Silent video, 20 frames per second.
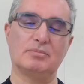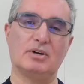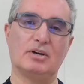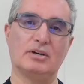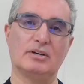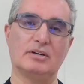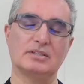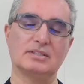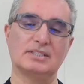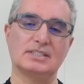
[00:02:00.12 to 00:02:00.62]

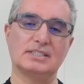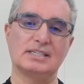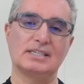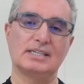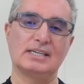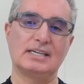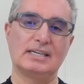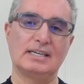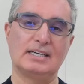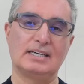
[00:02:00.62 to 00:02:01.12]
products.
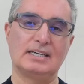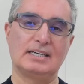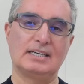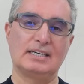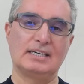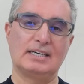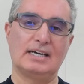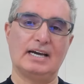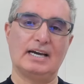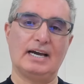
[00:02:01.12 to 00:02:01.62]

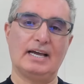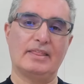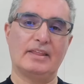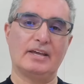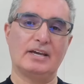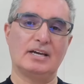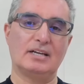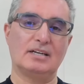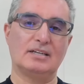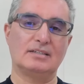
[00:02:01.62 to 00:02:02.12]
And
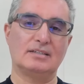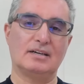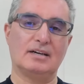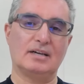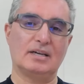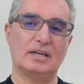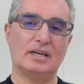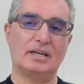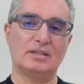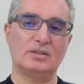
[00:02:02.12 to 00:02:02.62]
then
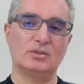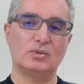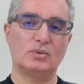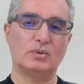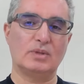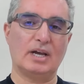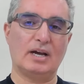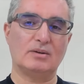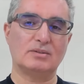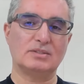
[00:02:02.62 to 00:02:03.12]
in two
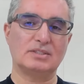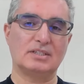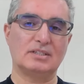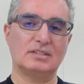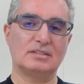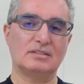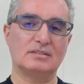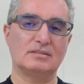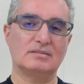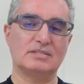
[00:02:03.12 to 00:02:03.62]

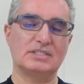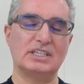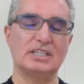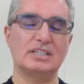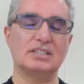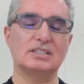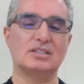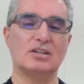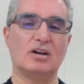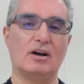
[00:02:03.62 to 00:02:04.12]
thousand
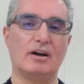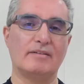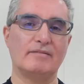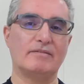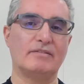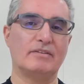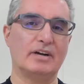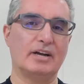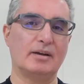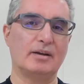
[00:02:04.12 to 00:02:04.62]
six
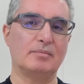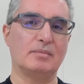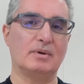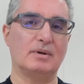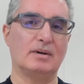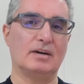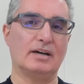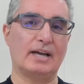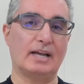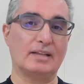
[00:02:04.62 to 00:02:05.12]
timeframe,
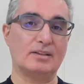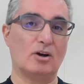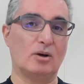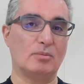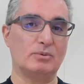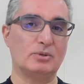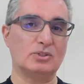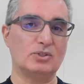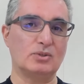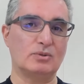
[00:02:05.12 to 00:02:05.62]
I had the
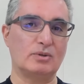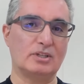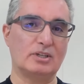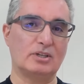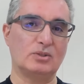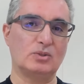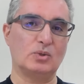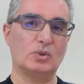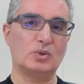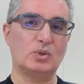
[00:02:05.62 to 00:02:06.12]

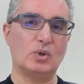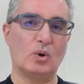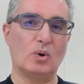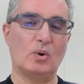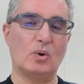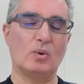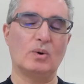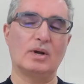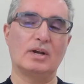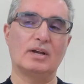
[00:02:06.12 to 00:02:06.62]
opportunity to
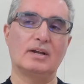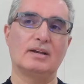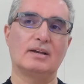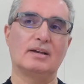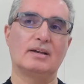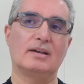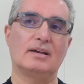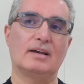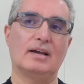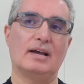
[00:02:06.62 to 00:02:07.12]
go
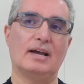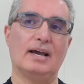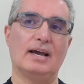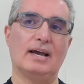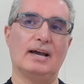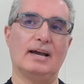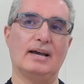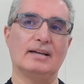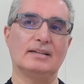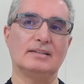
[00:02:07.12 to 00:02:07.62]

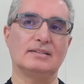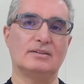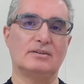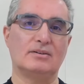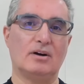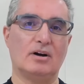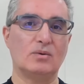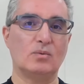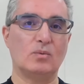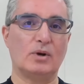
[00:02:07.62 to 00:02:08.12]
and
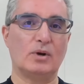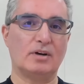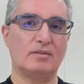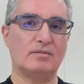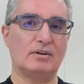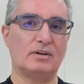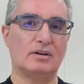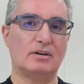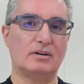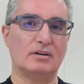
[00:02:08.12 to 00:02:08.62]
run one of
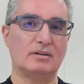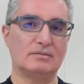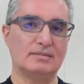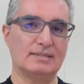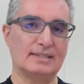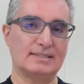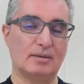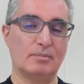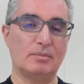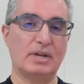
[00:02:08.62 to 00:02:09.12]
our
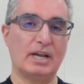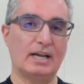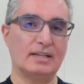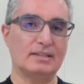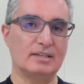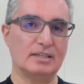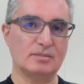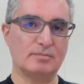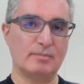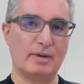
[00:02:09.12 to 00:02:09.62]
assembly and
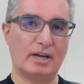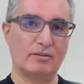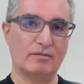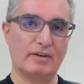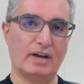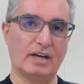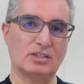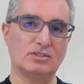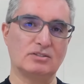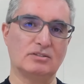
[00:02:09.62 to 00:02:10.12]
test
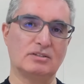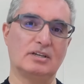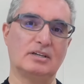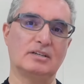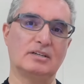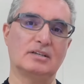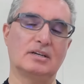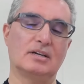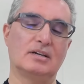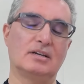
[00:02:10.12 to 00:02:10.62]
manufacturing
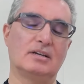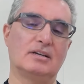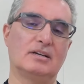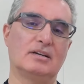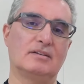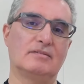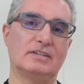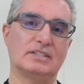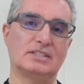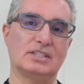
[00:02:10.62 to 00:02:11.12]

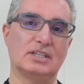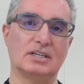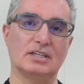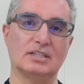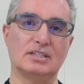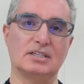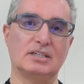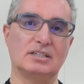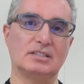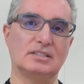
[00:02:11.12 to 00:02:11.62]

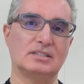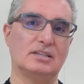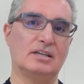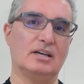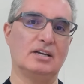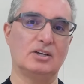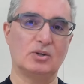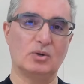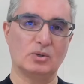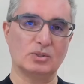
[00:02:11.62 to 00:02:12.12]
facilities
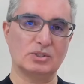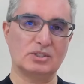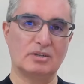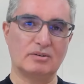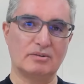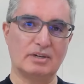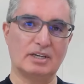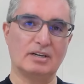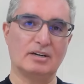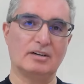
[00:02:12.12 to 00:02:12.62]
in Costa
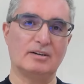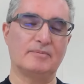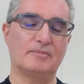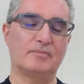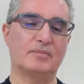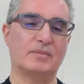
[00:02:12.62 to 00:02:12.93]
Rica.